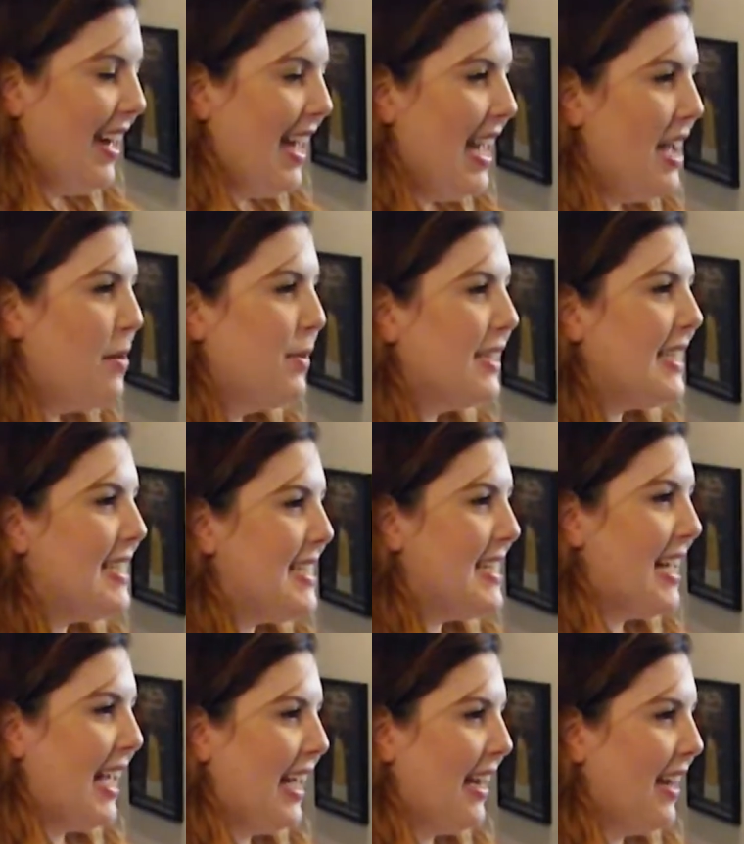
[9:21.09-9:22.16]
It was
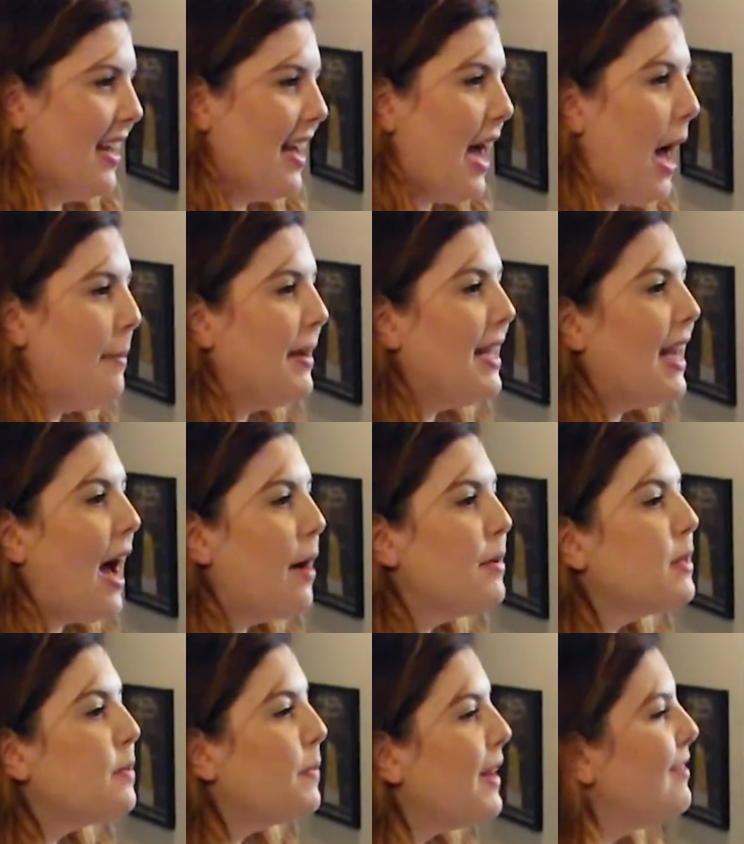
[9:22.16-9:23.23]
insane. I mean, I
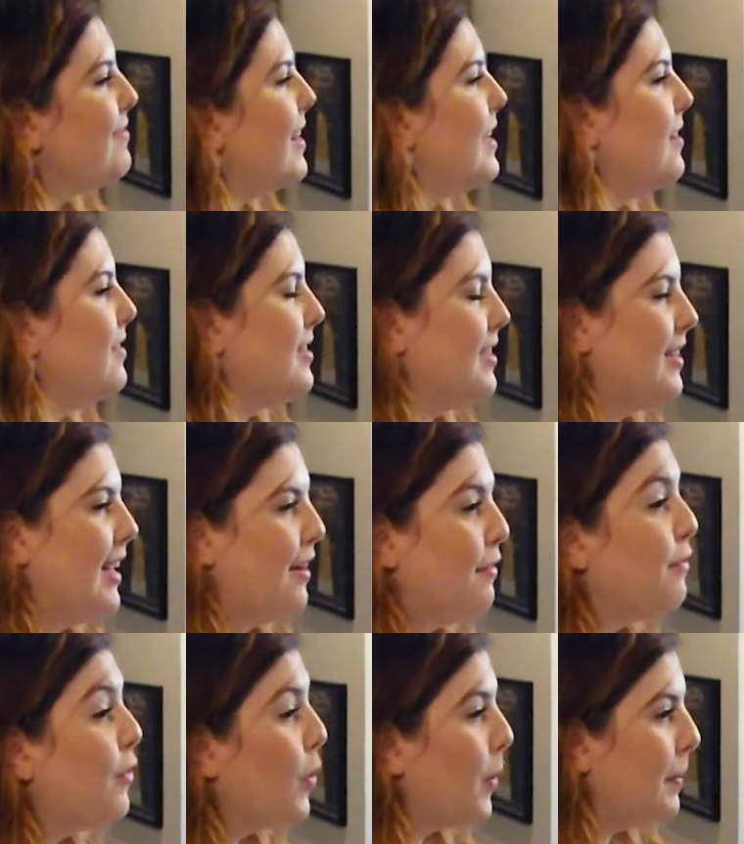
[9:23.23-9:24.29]
was playing venues to like
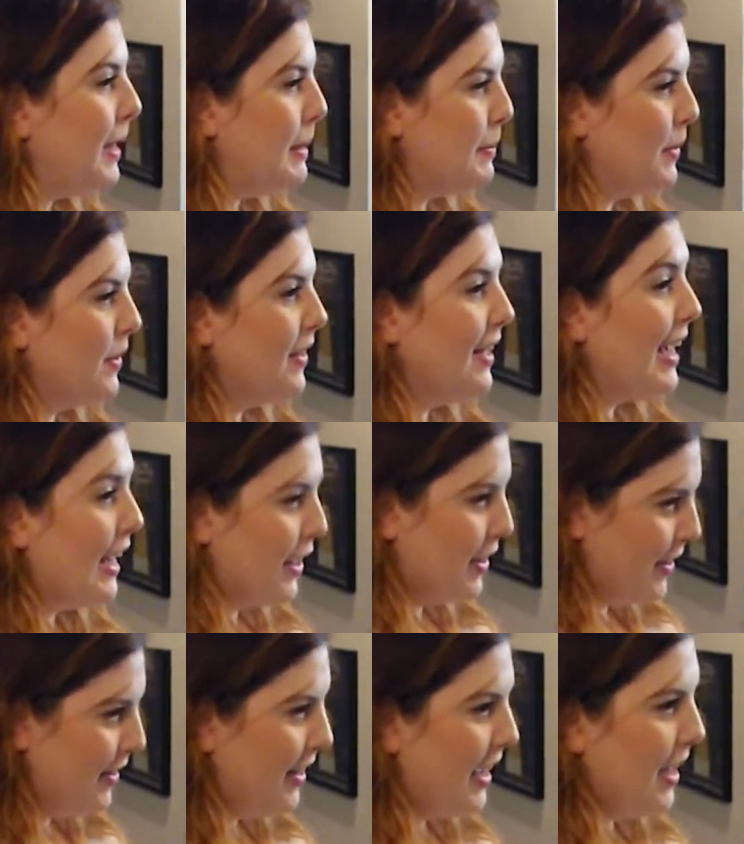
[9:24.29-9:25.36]
4 people,
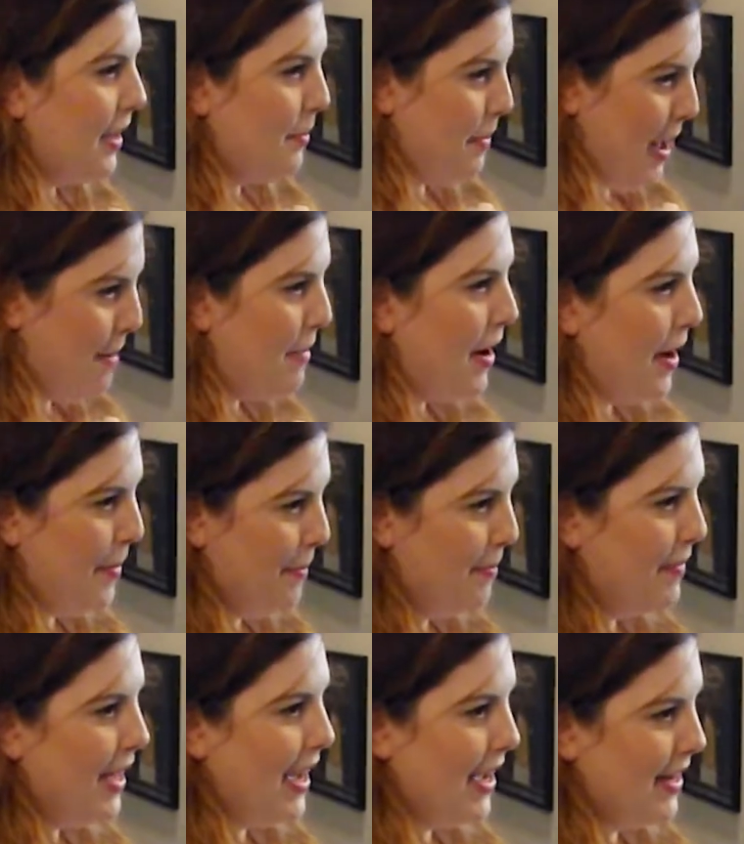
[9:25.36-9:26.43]
including my
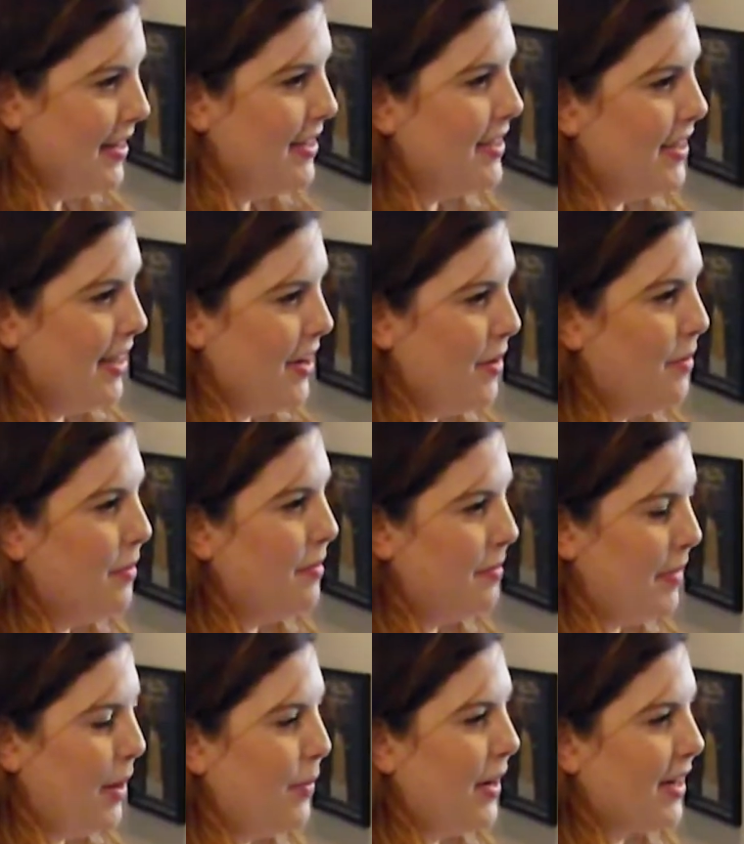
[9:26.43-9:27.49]
mom and
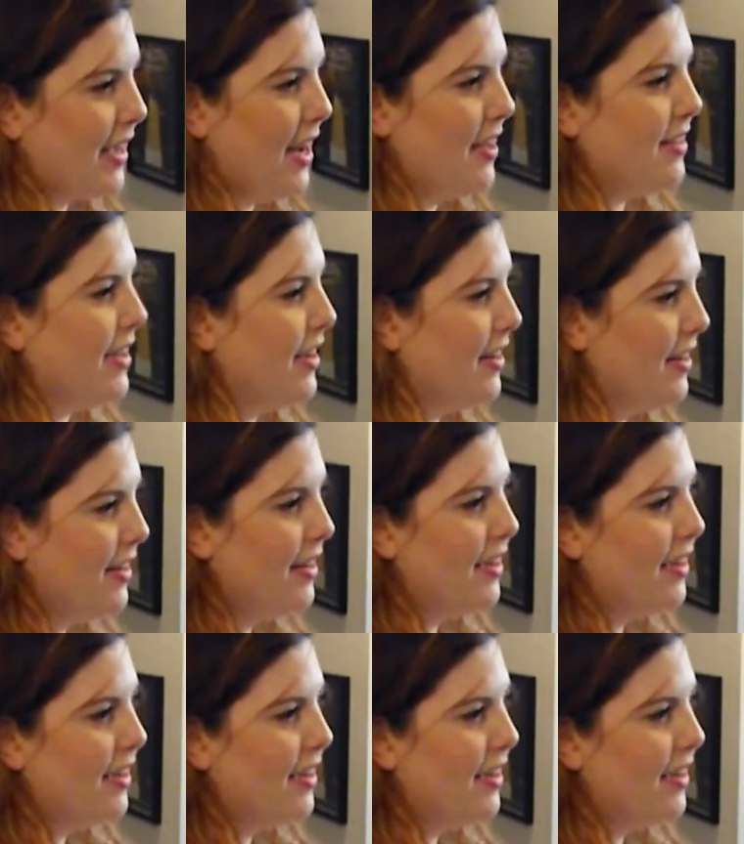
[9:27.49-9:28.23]
my weird cousin.